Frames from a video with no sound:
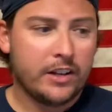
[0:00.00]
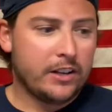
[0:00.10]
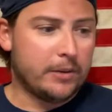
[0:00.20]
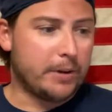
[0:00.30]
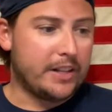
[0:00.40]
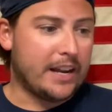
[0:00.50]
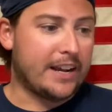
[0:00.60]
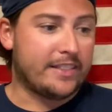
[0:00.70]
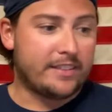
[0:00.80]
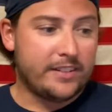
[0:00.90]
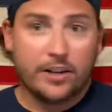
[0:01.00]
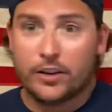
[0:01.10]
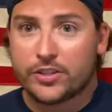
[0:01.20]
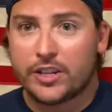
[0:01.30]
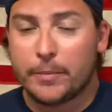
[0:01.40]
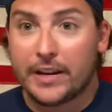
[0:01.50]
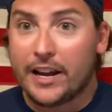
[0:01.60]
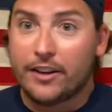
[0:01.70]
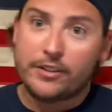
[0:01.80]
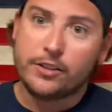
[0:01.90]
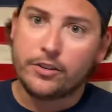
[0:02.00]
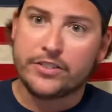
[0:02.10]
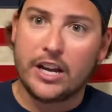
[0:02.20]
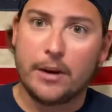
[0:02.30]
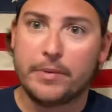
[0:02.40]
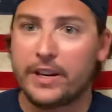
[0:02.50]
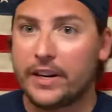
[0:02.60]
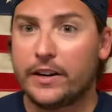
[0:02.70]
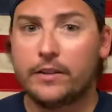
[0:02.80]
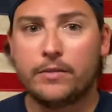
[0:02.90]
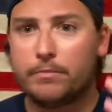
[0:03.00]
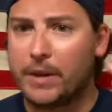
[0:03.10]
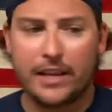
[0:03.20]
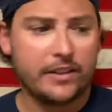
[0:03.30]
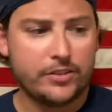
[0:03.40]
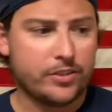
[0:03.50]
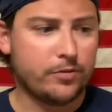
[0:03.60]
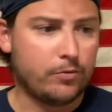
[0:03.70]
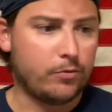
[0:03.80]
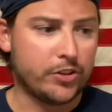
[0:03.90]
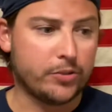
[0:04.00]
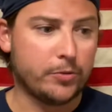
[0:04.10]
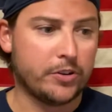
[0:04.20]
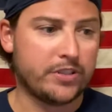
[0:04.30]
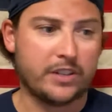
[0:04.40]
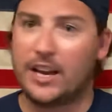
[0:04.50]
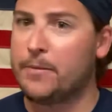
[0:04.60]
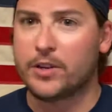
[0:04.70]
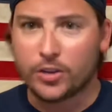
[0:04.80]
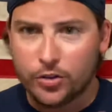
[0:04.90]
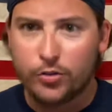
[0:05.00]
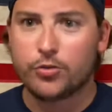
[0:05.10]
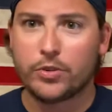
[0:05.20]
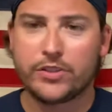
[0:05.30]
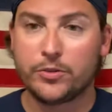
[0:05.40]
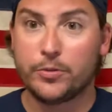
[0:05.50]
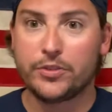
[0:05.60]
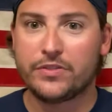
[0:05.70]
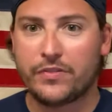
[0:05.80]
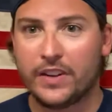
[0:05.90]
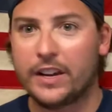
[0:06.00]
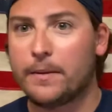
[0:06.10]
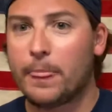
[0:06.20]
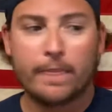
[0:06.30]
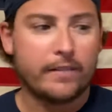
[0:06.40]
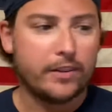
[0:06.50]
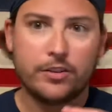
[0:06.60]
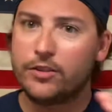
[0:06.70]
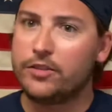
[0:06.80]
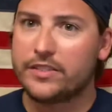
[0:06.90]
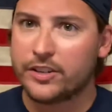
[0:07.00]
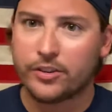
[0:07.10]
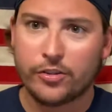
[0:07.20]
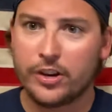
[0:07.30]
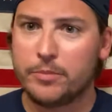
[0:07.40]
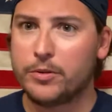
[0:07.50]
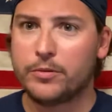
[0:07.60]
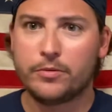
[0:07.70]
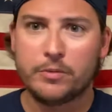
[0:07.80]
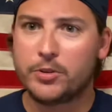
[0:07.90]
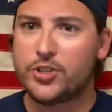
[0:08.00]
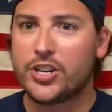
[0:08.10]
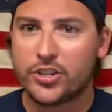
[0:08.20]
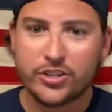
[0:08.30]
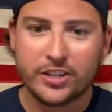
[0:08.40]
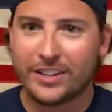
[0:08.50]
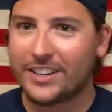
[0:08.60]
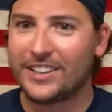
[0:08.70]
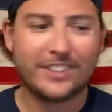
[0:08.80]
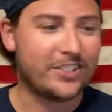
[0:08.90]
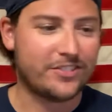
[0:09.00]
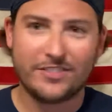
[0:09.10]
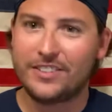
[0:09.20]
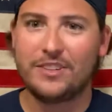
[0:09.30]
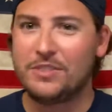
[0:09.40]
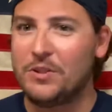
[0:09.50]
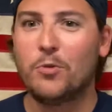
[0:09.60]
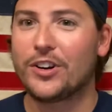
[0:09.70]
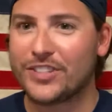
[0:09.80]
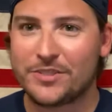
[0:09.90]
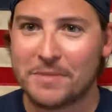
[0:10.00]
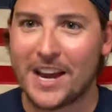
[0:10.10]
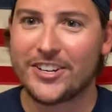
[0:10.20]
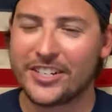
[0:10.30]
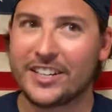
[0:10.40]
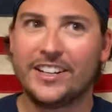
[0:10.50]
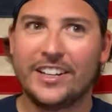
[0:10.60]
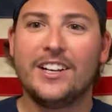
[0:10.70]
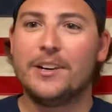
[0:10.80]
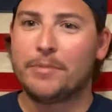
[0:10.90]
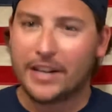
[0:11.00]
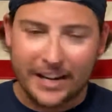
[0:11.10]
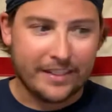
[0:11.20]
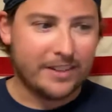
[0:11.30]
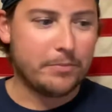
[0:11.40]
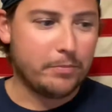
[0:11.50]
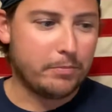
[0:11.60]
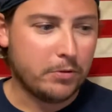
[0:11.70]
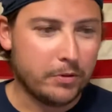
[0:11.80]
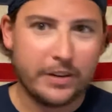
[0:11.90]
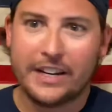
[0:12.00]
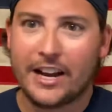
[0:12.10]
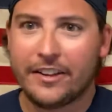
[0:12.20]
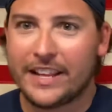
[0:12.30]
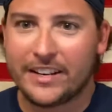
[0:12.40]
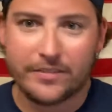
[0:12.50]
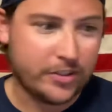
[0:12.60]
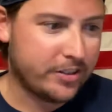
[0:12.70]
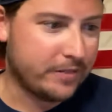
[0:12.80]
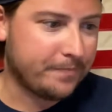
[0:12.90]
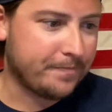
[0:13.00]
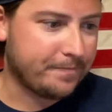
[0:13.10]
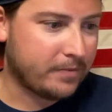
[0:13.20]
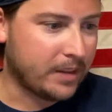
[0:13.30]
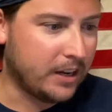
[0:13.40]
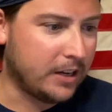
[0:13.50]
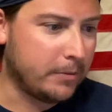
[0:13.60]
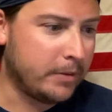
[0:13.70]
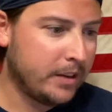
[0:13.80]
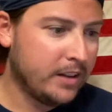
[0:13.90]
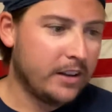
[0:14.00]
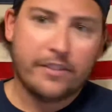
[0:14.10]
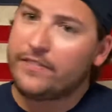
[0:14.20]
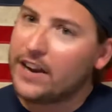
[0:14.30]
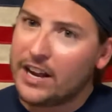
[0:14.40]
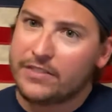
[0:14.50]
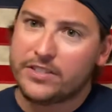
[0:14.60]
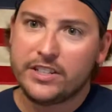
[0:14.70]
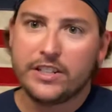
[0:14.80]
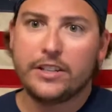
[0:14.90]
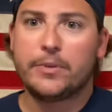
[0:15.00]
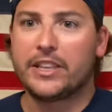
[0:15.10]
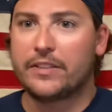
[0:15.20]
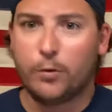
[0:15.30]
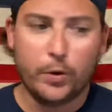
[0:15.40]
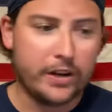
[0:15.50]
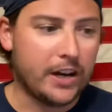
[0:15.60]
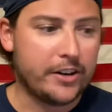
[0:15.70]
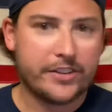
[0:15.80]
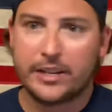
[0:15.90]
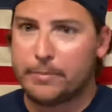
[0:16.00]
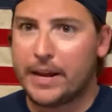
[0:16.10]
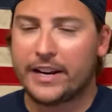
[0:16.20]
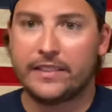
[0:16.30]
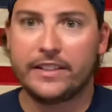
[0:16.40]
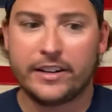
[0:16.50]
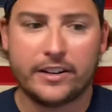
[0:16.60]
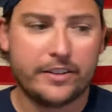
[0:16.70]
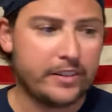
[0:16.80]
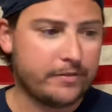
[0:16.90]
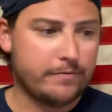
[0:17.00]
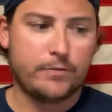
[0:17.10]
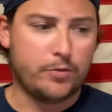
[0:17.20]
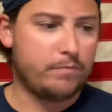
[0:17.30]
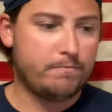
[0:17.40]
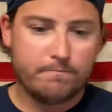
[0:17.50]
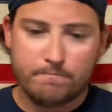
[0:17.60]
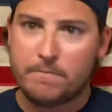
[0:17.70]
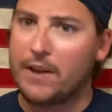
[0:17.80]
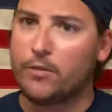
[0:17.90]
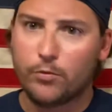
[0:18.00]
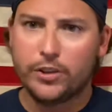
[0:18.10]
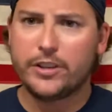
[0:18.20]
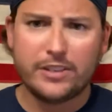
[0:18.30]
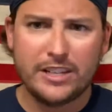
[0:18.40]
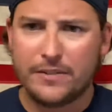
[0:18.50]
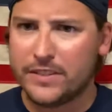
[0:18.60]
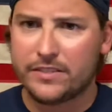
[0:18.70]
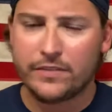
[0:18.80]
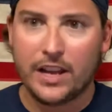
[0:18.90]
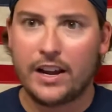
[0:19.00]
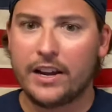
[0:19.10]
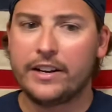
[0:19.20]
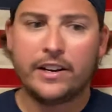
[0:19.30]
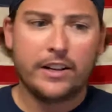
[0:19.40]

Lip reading: But I got the Seahawks coming out on top there, mainly just Russell Wilson. I'm a huge Russell Wilson fan. The dude is incredible, the magician. Just he works his magic. But I got them pulling it out in that division. 5 seed, we got the 49ers getting back in there. They have a really good defensive line.